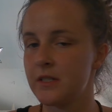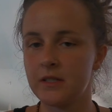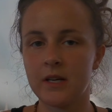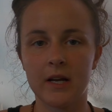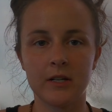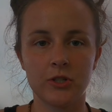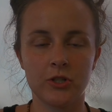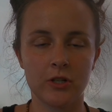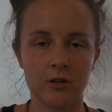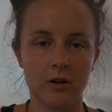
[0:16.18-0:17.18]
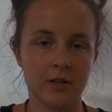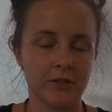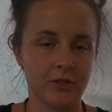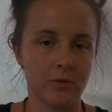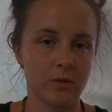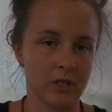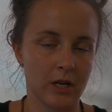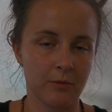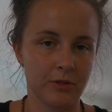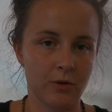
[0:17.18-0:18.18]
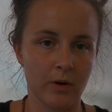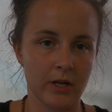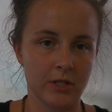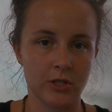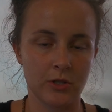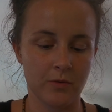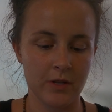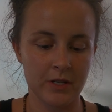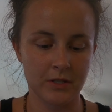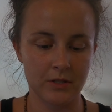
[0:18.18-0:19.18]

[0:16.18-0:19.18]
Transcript: decided to turn on as soon as I was going to do this,